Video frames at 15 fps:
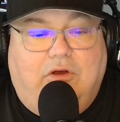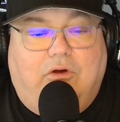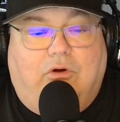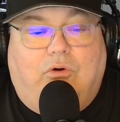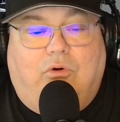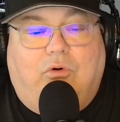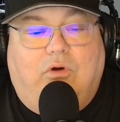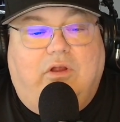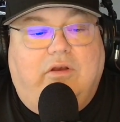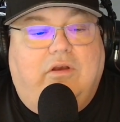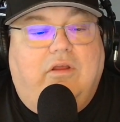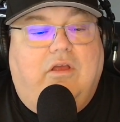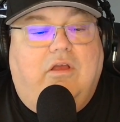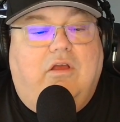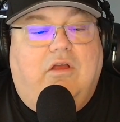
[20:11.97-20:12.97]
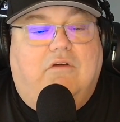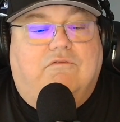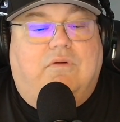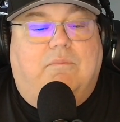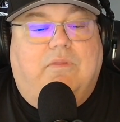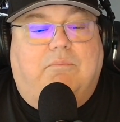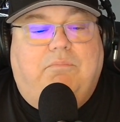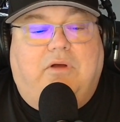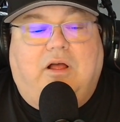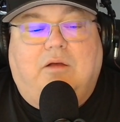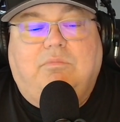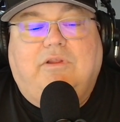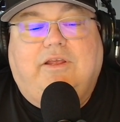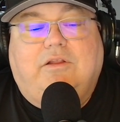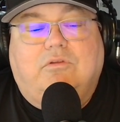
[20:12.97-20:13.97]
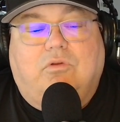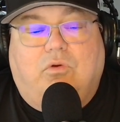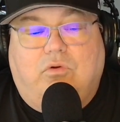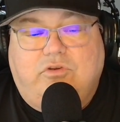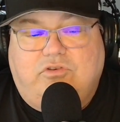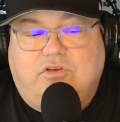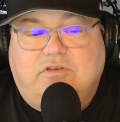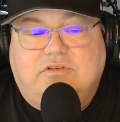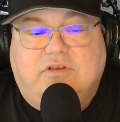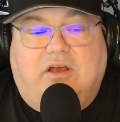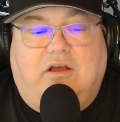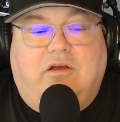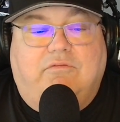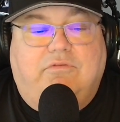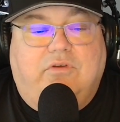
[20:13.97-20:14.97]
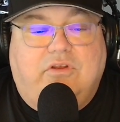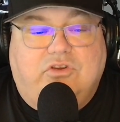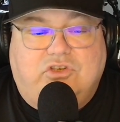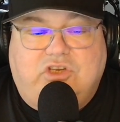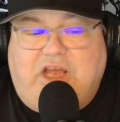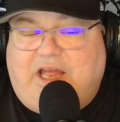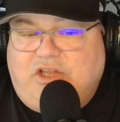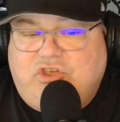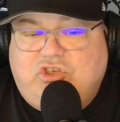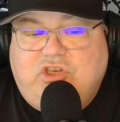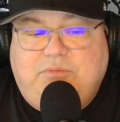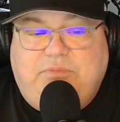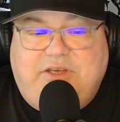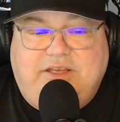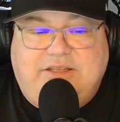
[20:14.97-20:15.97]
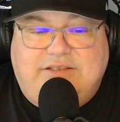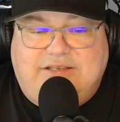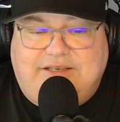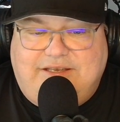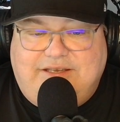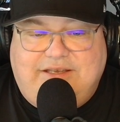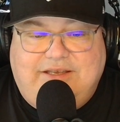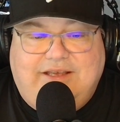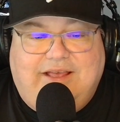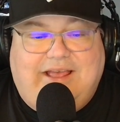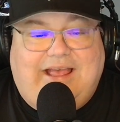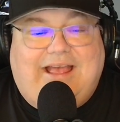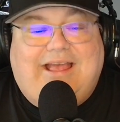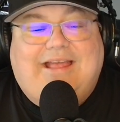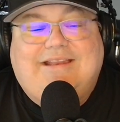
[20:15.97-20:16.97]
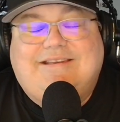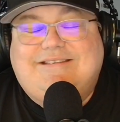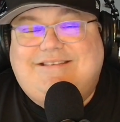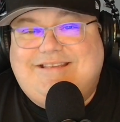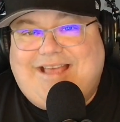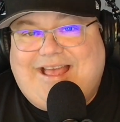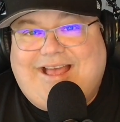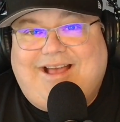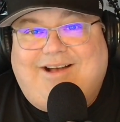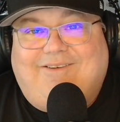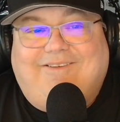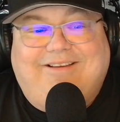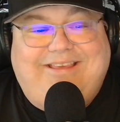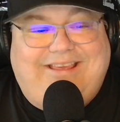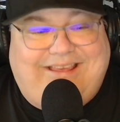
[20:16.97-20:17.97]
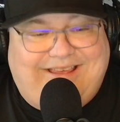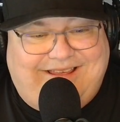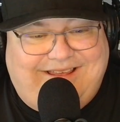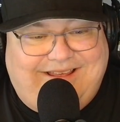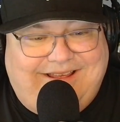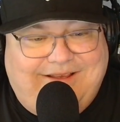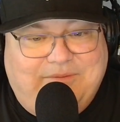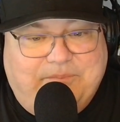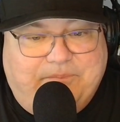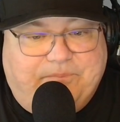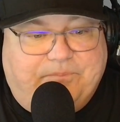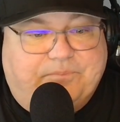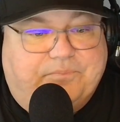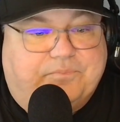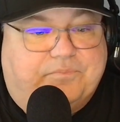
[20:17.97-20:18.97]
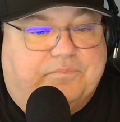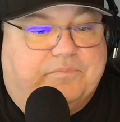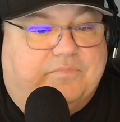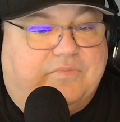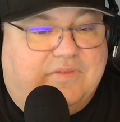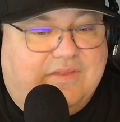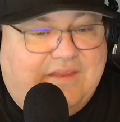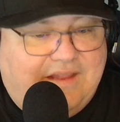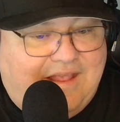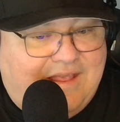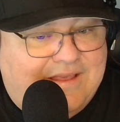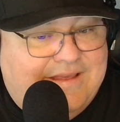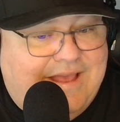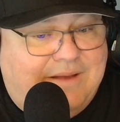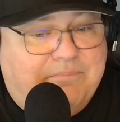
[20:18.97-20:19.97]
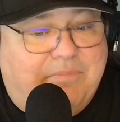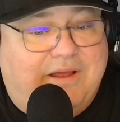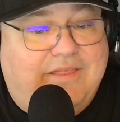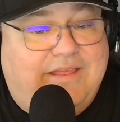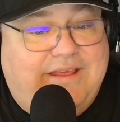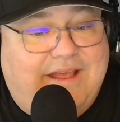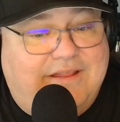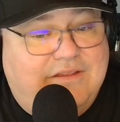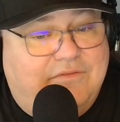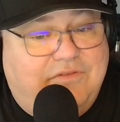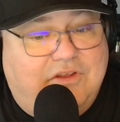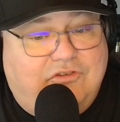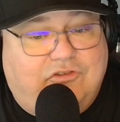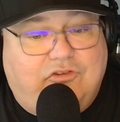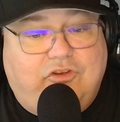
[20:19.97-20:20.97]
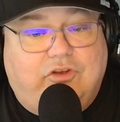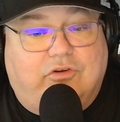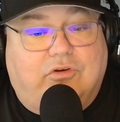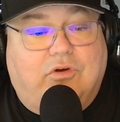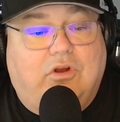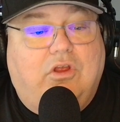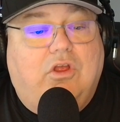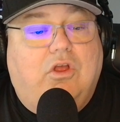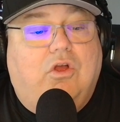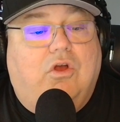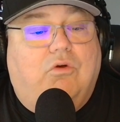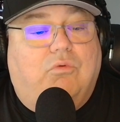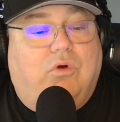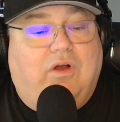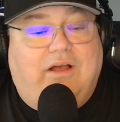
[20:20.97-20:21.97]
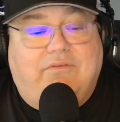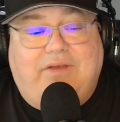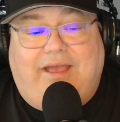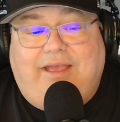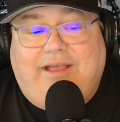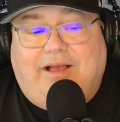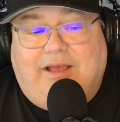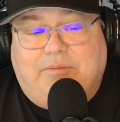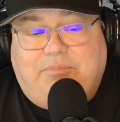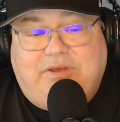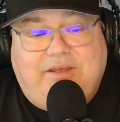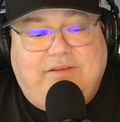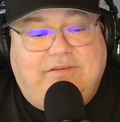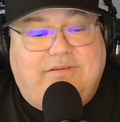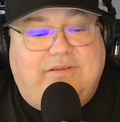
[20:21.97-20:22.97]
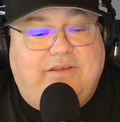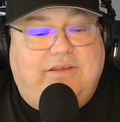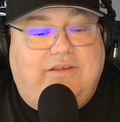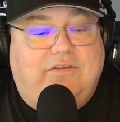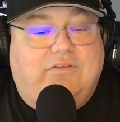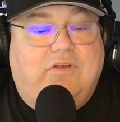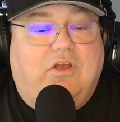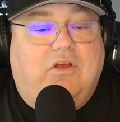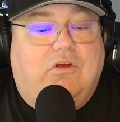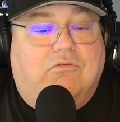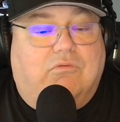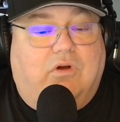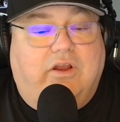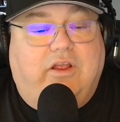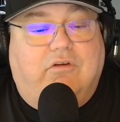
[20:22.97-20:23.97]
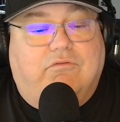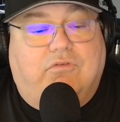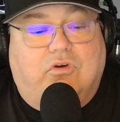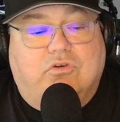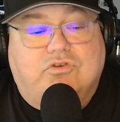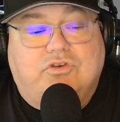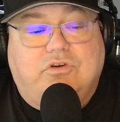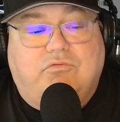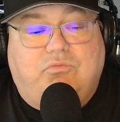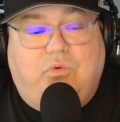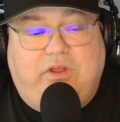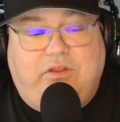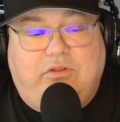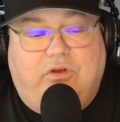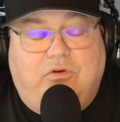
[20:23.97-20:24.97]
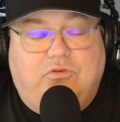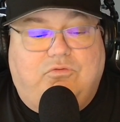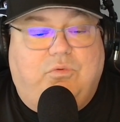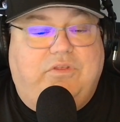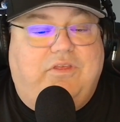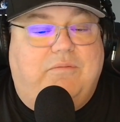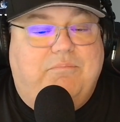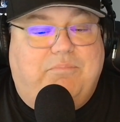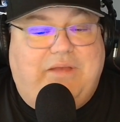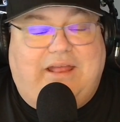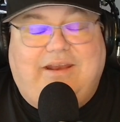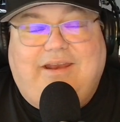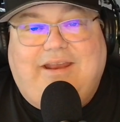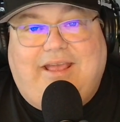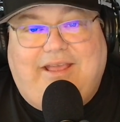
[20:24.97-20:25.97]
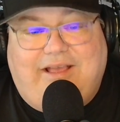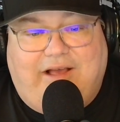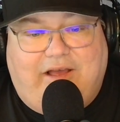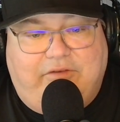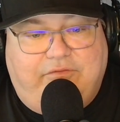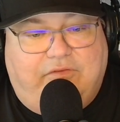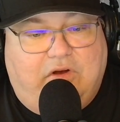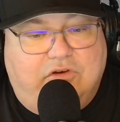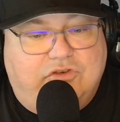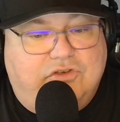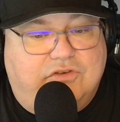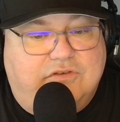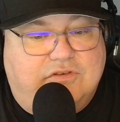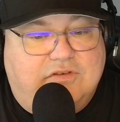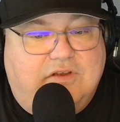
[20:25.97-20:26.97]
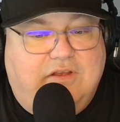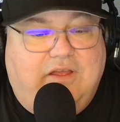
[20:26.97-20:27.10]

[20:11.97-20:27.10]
on from the public launches of ChatGPT and DAO E. Yet by the end of this year, we'll have AI PCs running a version of Windows with embedded AI functions.